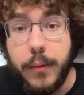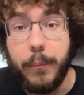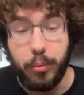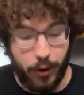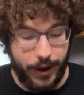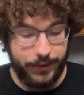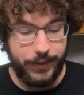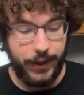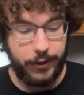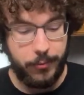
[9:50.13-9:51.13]
Bread,
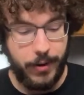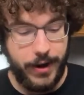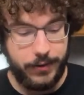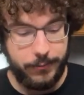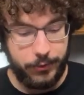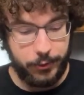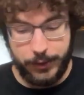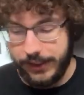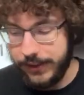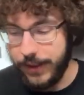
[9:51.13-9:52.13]
Lego bread? You
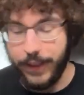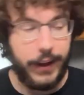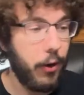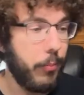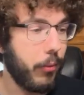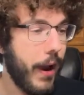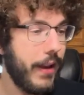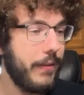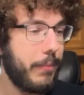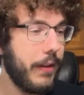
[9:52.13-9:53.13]
would eat the Lego
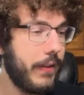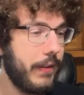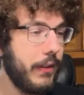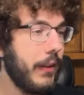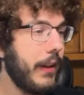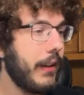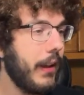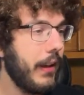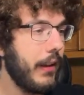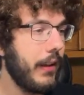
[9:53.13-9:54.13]
bread, but it's still like,
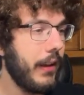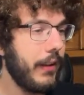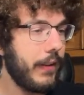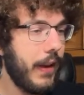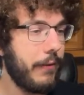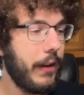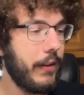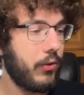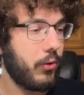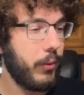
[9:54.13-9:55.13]
it doesn't have any
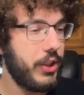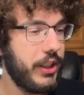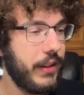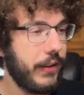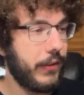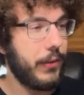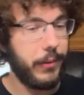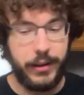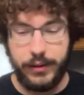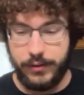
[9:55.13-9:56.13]
squishiness to
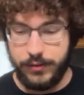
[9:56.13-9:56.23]
it.